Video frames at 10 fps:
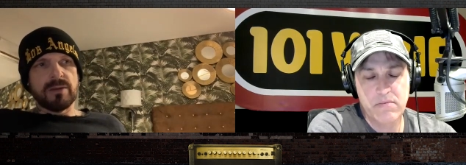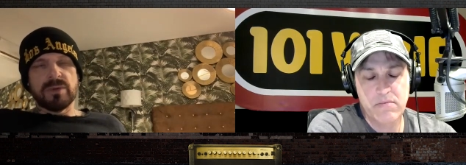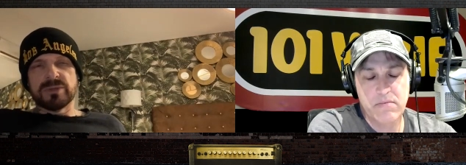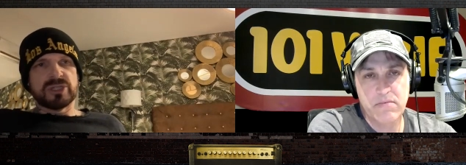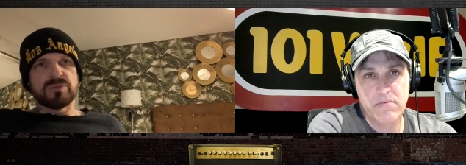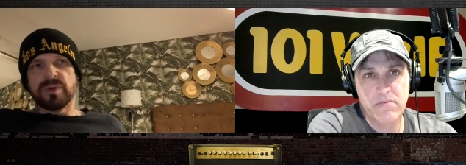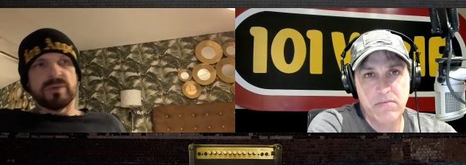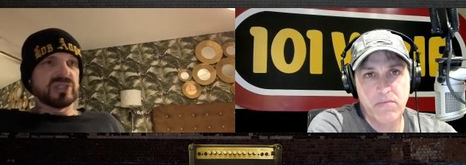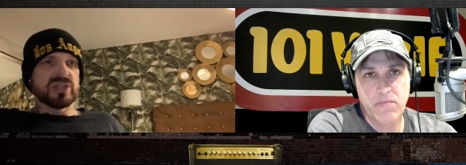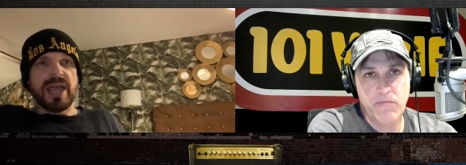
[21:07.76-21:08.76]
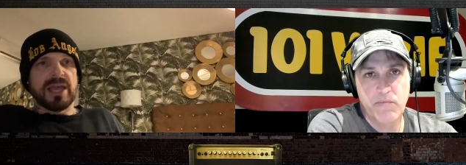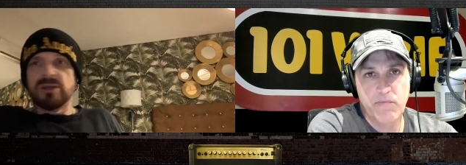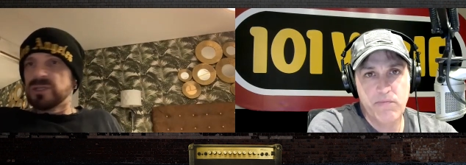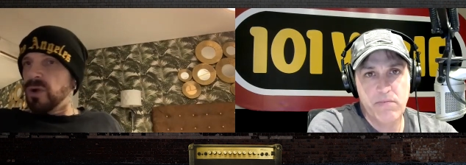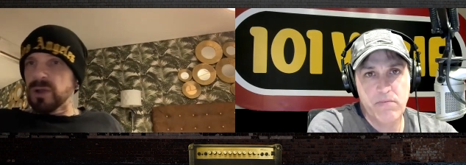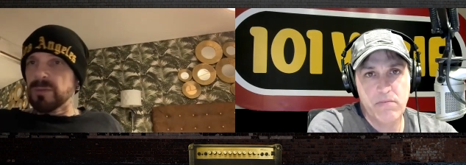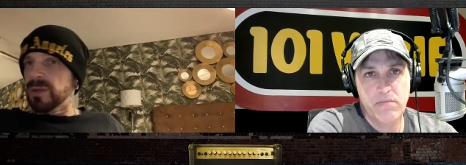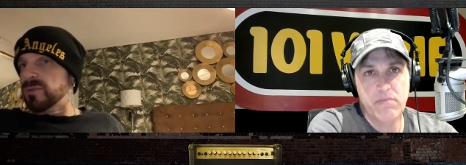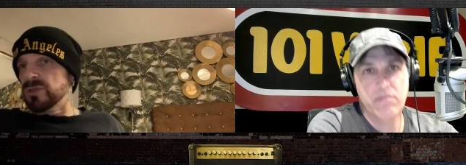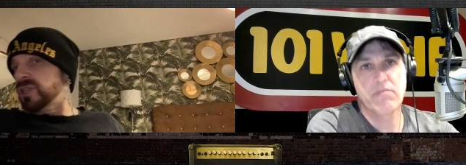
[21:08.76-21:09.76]
Speaker 1: and it was we were just hanging out talking
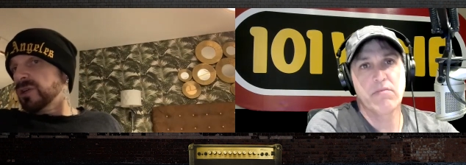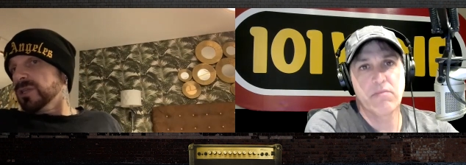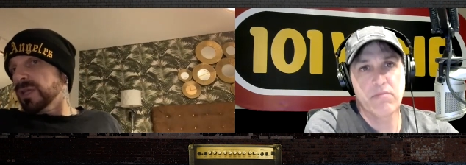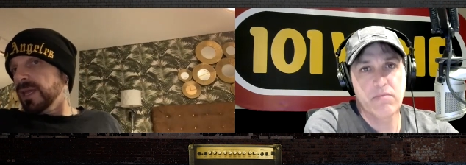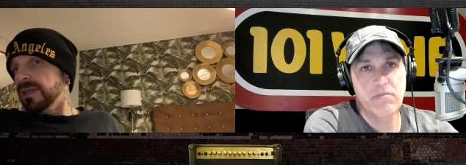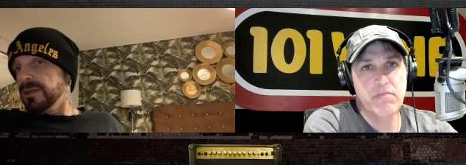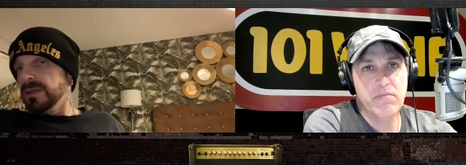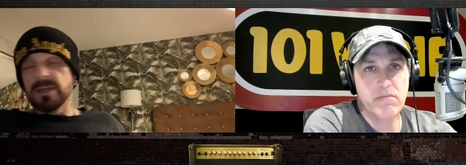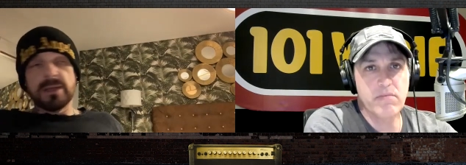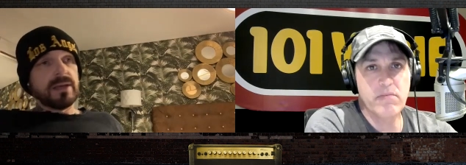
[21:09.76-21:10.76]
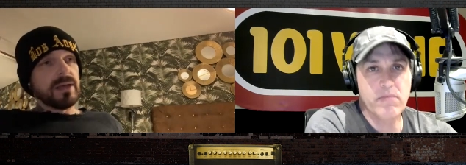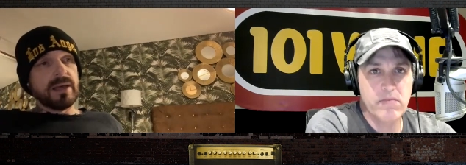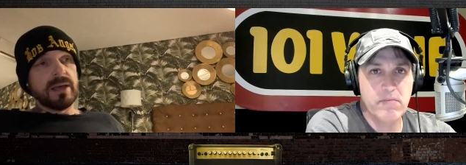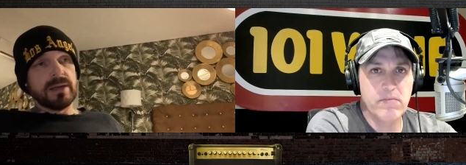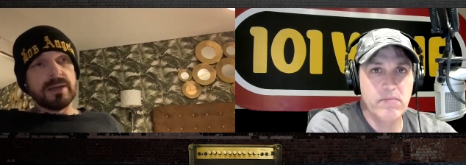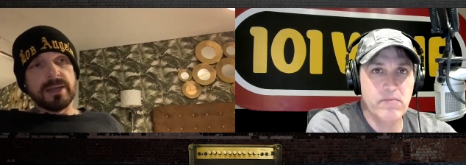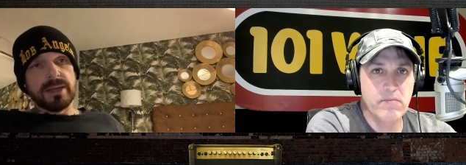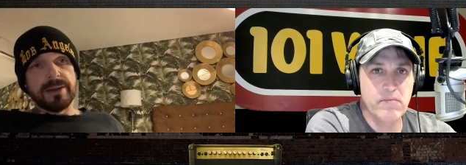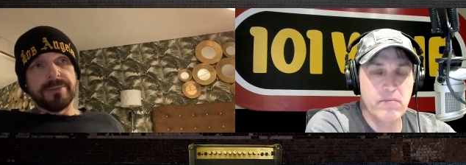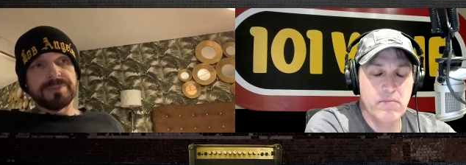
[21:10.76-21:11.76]
about music all day, mm-hmm. and
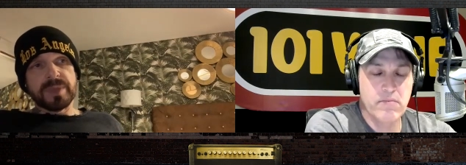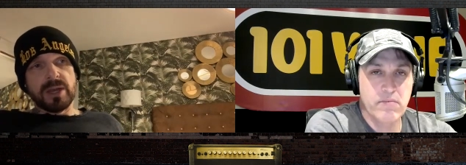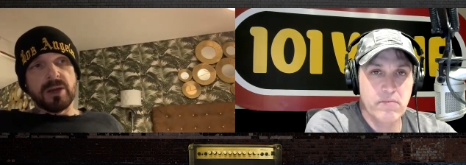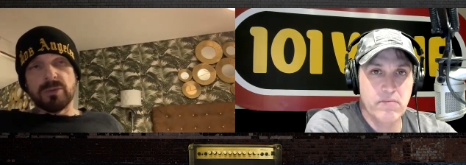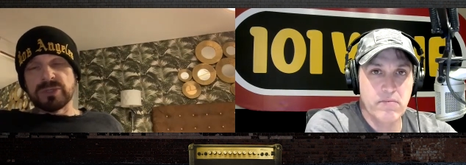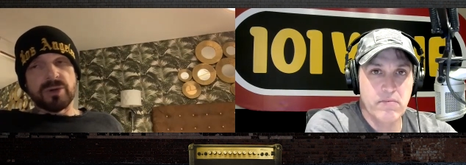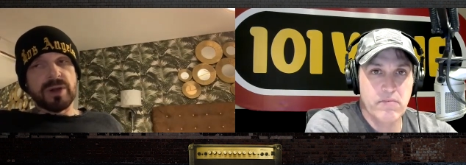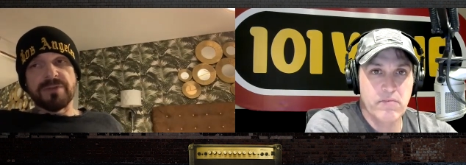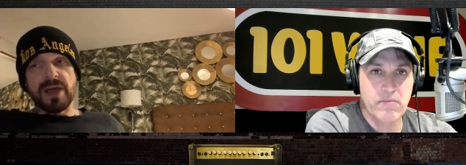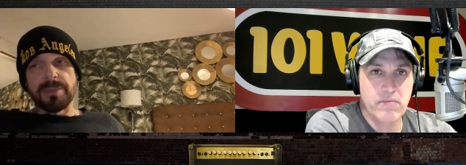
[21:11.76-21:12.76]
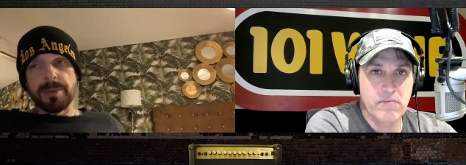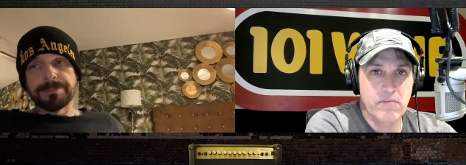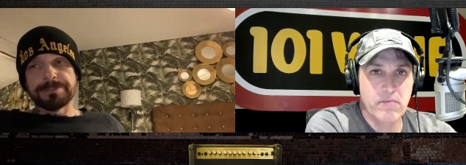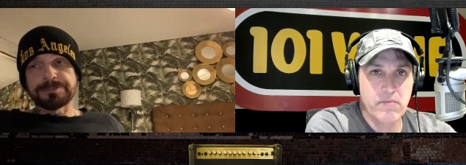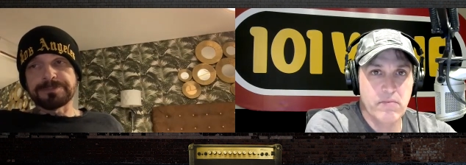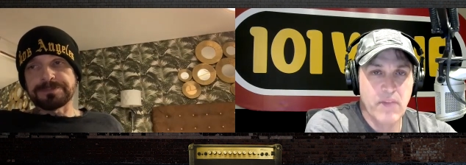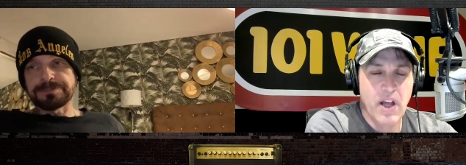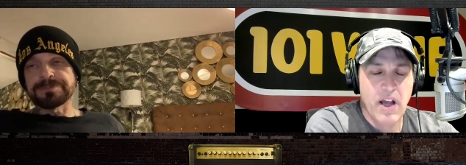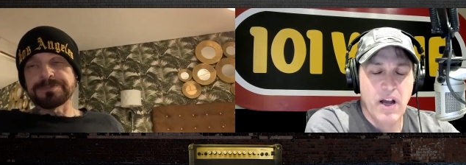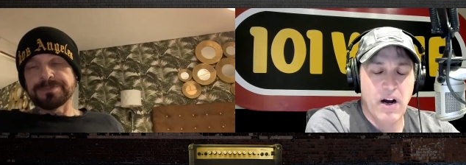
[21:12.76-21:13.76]
uh, you know, it was a great vibe.
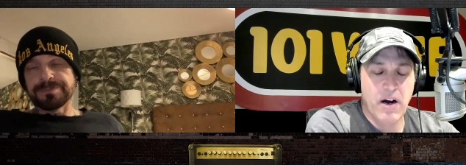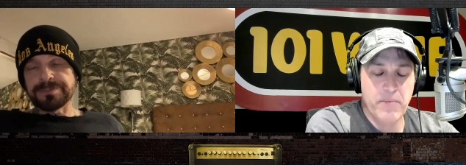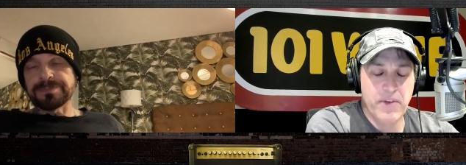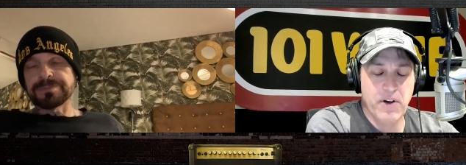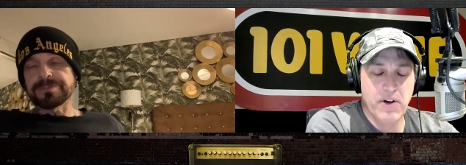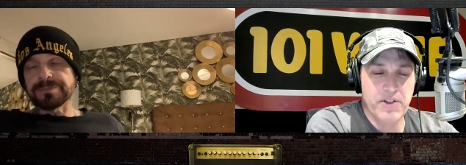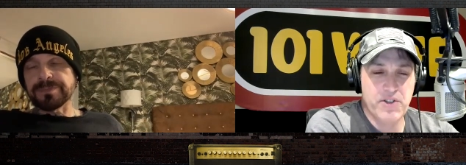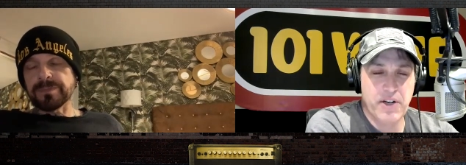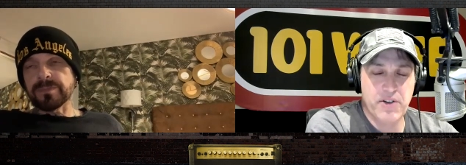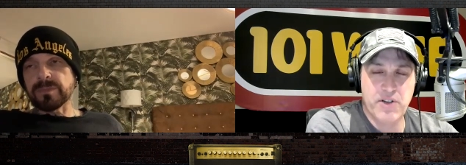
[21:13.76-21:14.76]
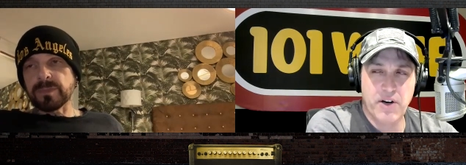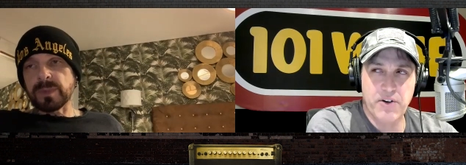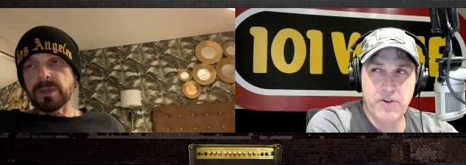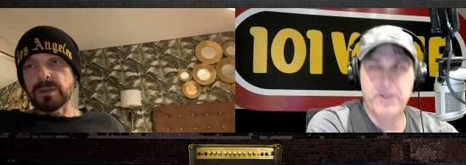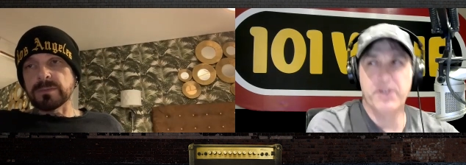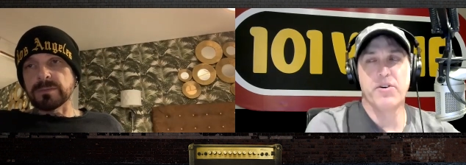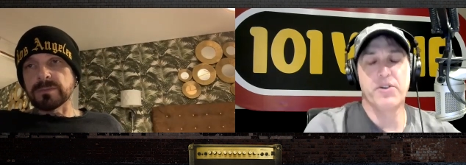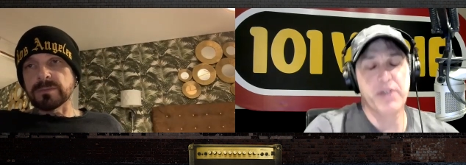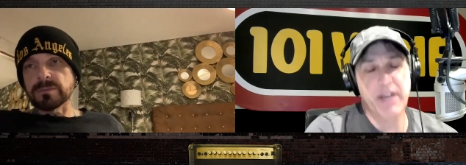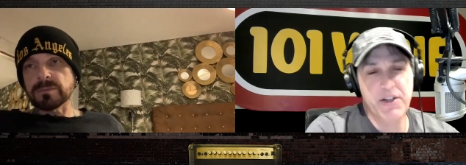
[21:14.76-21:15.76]
Speaker 2: Um, you know, you said you start your, your
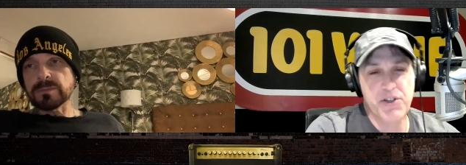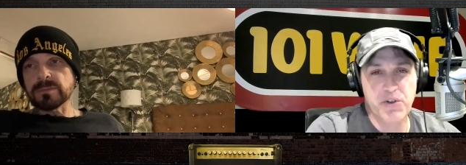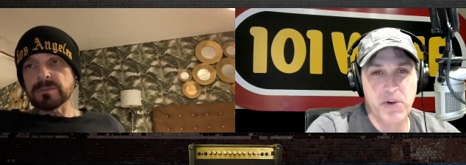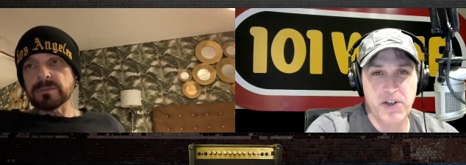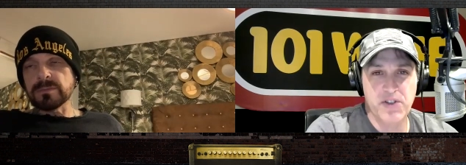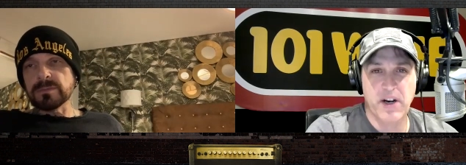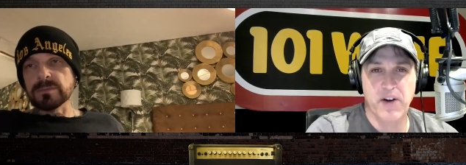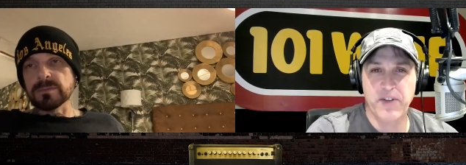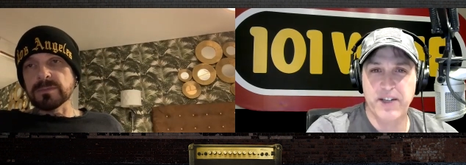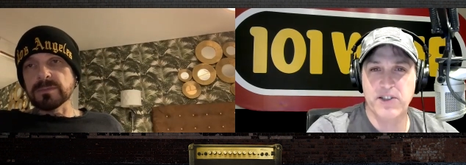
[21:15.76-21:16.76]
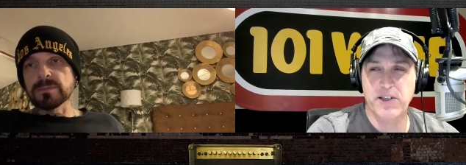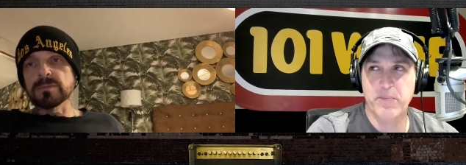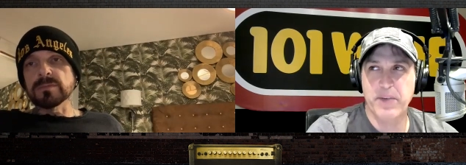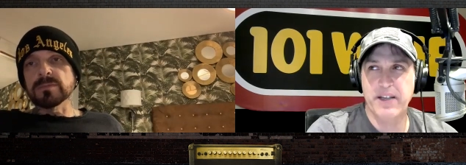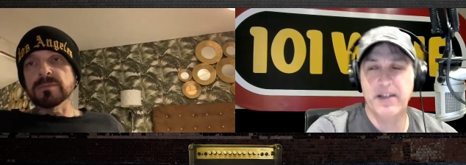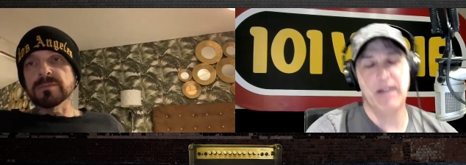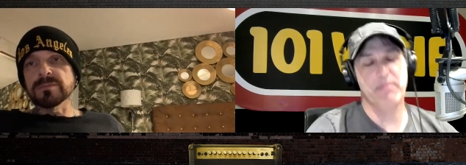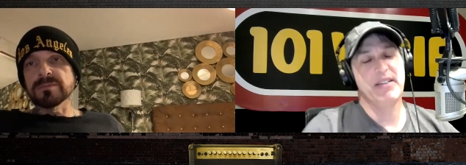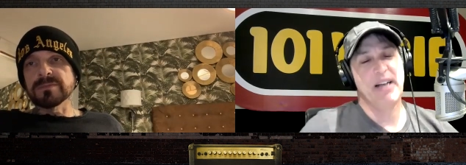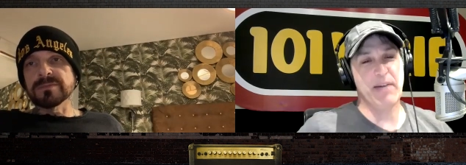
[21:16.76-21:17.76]
UK tour. Is, are things going to be?
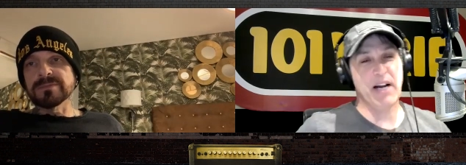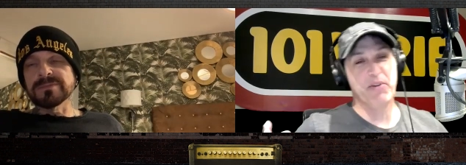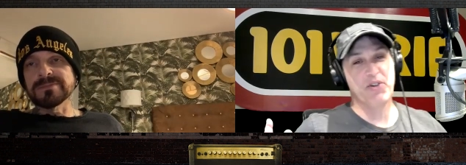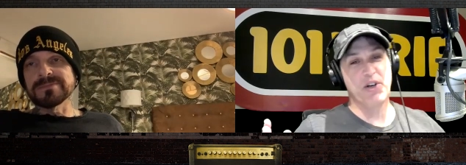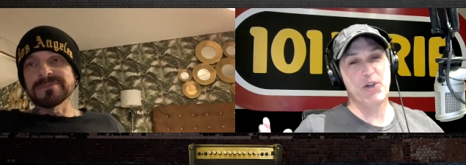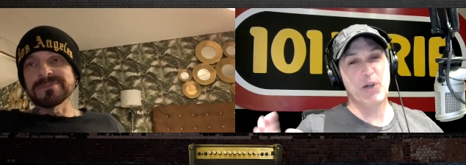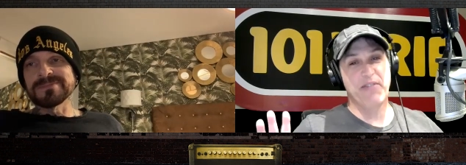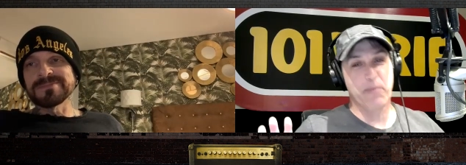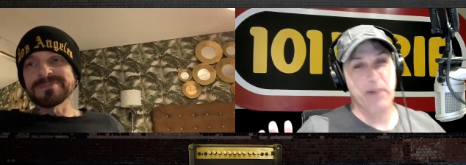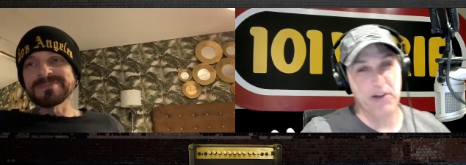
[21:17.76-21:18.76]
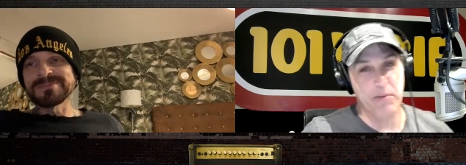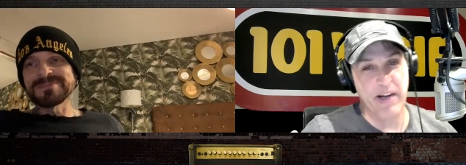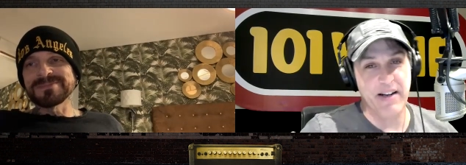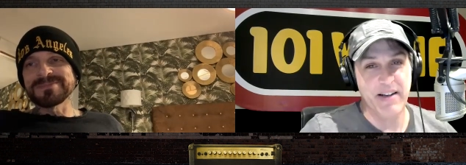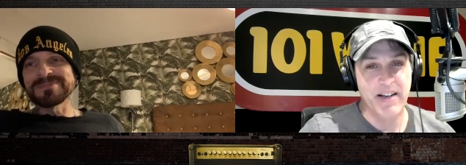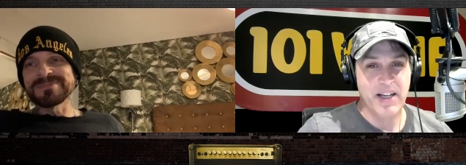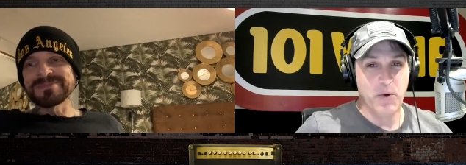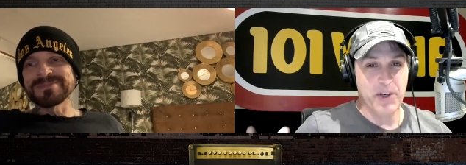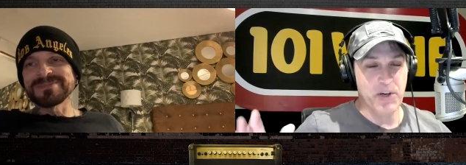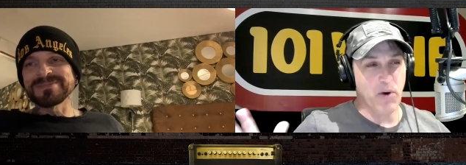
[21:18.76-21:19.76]
I'm I'm not a musician. I've never been in a band. When you